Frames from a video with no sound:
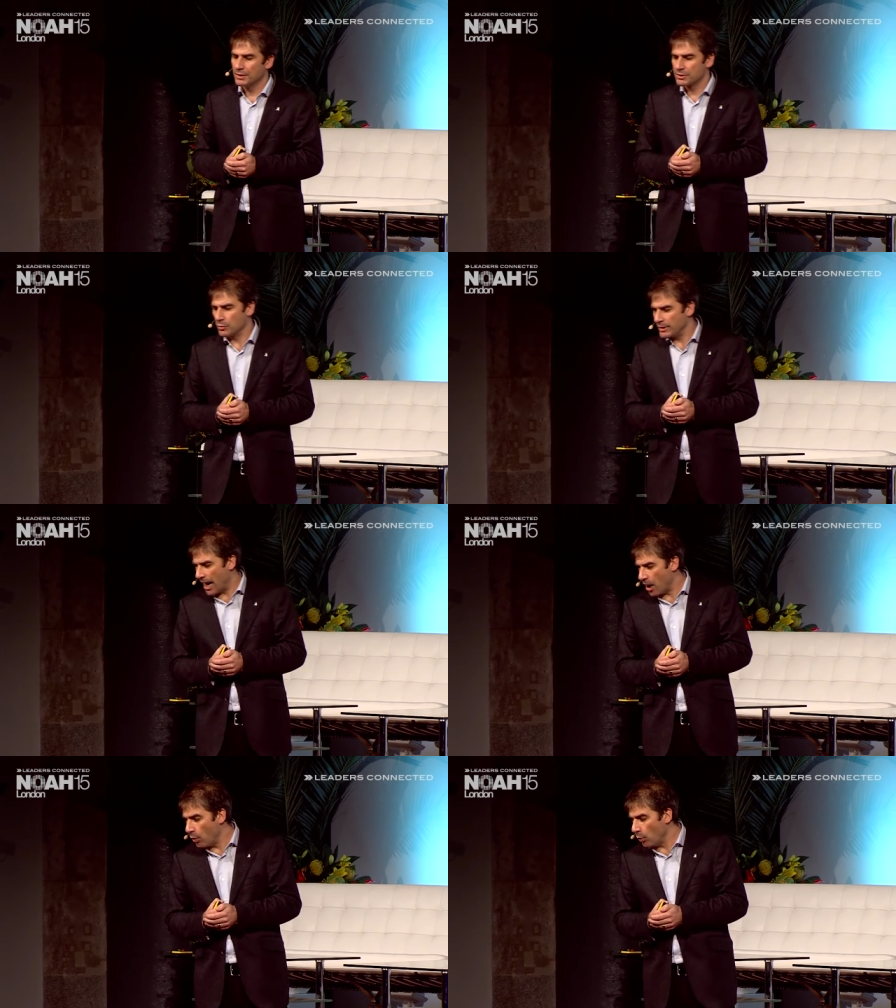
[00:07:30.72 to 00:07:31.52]
So
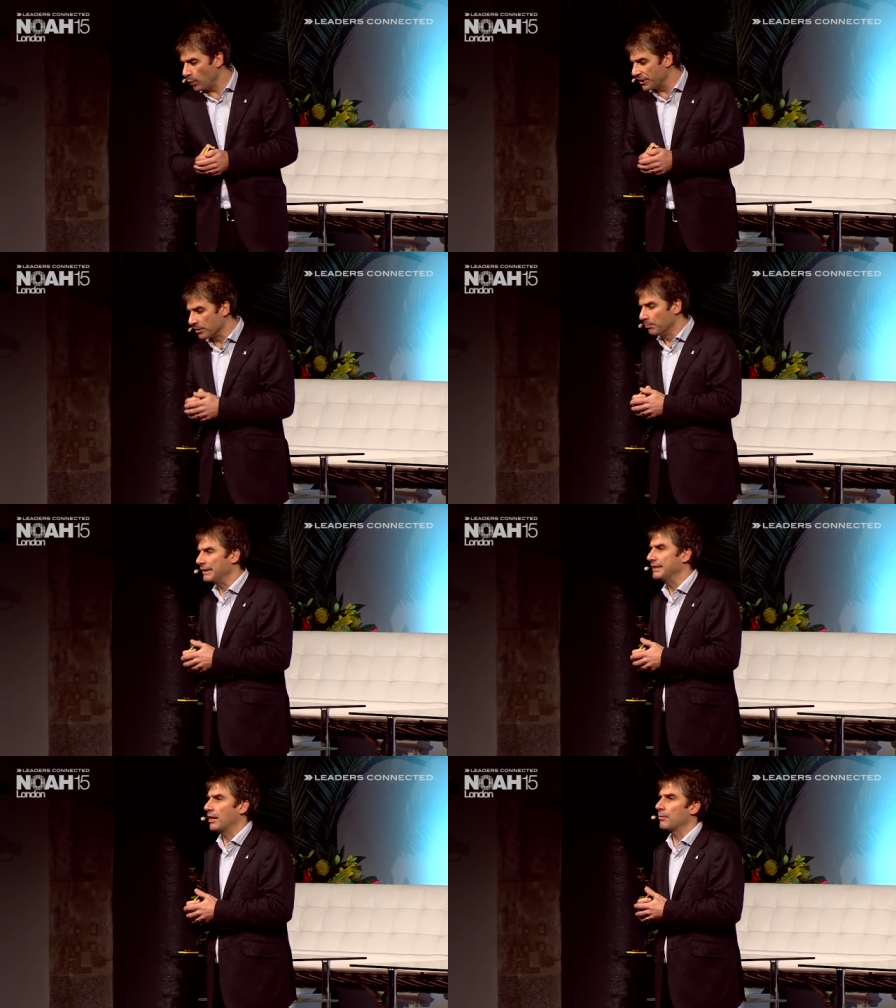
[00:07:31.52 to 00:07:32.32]
now we
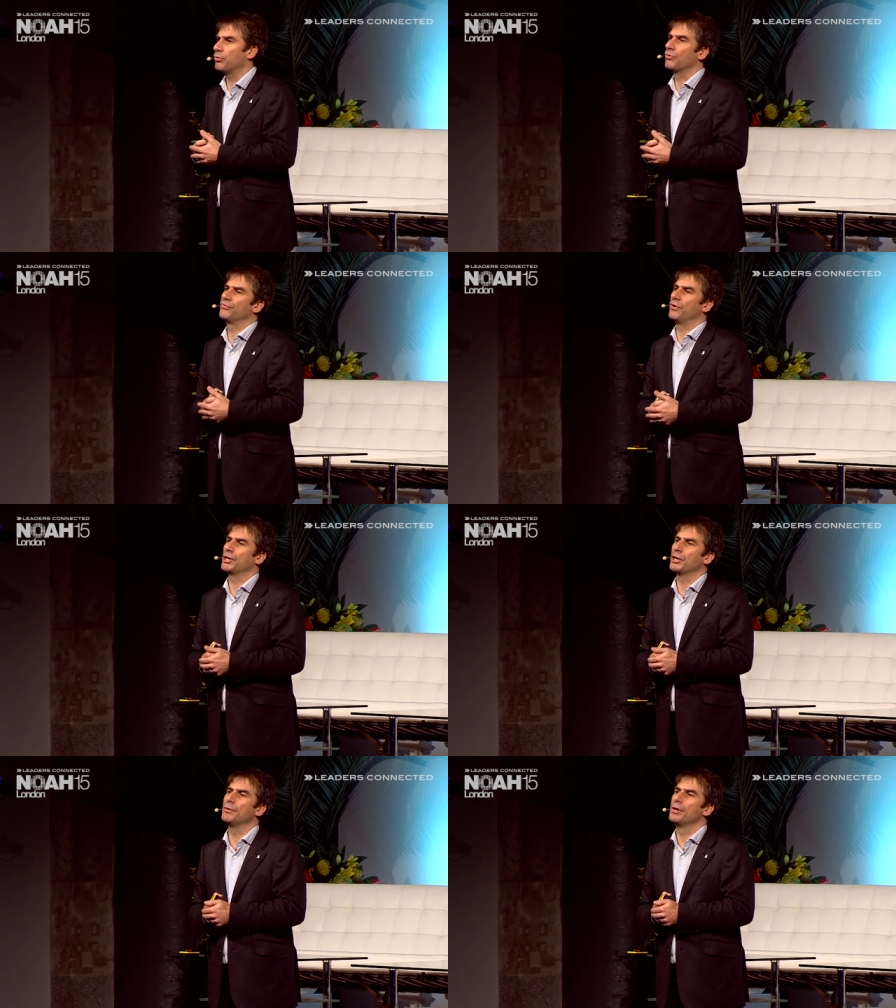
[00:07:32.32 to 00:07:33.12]
complete our
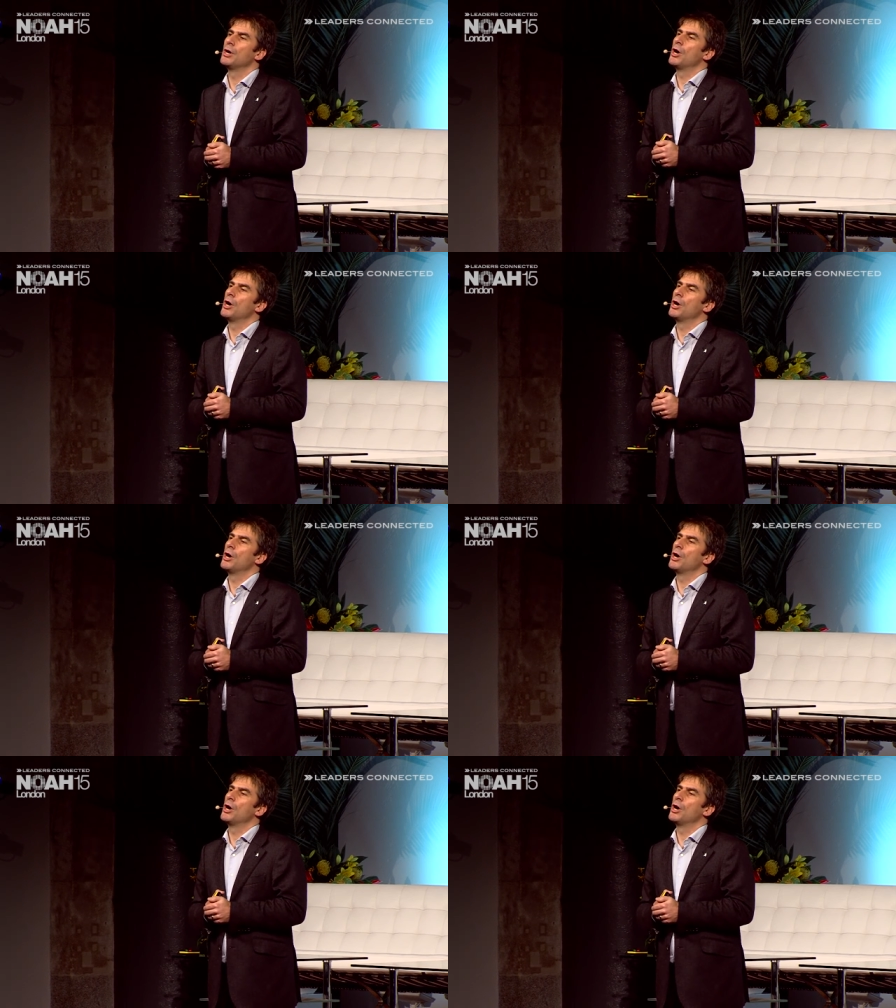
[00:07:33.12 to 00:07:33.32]
portfolio